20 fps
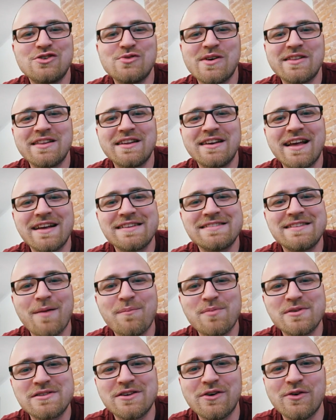you on the next
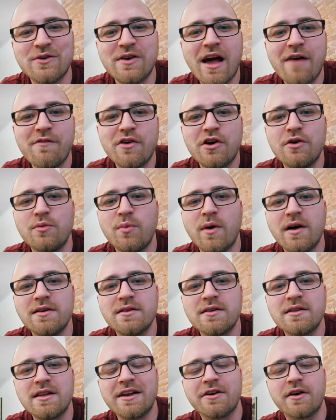episode. Have a good one.
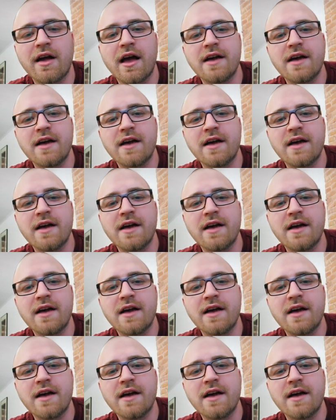Later,